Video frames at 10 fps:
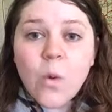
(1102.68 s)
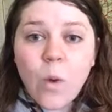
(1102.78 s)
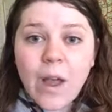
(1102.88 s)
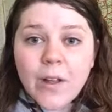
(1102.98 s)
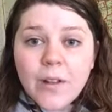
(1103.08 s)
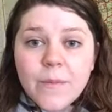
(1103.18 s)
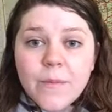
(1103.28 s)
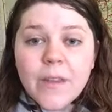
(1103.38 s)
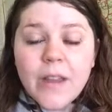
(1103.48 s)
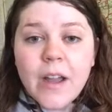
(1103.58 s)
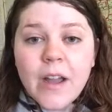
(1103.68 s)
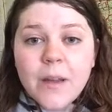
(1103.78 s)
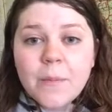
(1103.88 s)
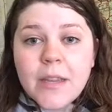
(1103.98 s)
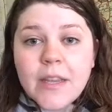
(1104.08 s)
Well,
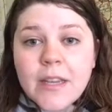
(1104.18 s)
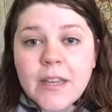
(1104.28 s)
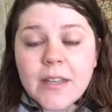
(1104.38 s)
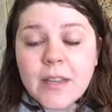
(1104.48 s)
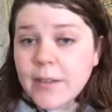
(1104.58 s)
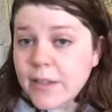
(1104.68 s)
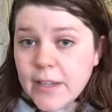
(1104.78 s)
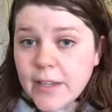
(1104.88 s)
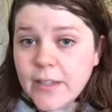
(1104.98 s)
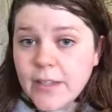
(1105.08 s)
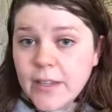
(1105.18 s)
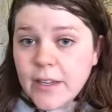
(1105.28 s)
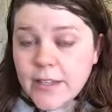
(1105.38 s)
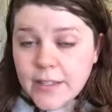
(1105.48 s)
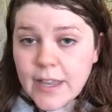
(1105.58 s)
it
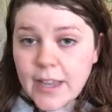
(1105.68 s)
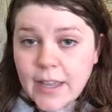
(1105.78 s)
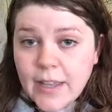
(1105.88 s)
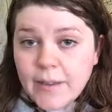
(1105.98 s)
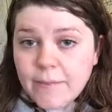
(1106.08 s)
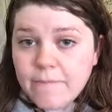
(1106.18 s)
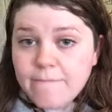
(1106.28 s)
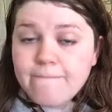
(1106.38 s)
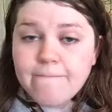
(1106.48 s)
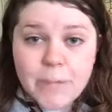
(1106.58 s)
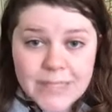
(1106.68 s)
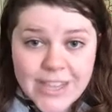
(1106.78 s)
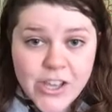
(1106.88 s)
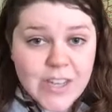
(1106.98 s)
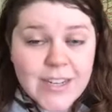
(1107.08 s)
is a
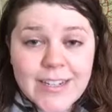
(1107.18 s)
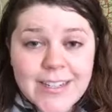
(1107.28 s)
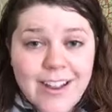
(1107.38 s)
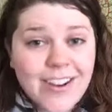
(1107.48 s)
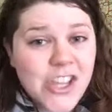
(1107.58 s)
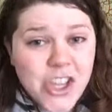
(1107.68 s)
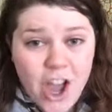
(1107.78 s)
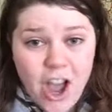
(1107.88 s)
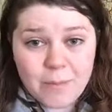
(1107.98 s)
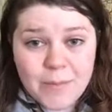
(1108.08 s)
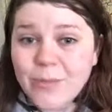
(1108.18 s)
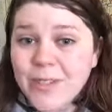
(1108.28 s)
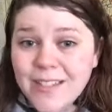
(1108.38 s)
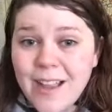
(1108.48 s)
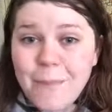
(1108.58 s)
position. It is not a job. So it
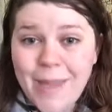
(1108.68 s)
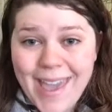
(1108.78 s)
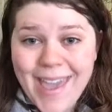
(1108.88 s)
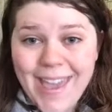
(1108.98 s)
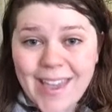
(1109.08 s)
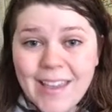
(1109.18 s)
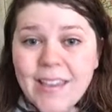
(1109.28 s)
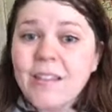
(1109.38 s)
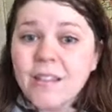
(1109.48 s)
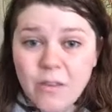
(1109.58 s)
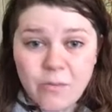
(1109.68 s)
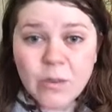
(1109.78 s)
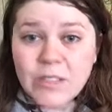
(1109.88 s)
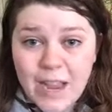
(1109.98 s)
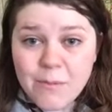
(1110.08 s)
does not pay a
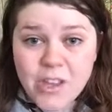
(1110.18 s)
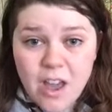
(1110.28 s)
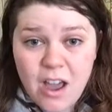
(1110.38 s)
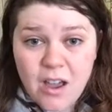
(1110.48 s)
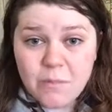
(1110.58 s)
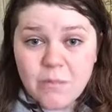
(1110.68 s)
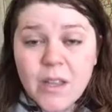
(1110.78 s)
full-time job.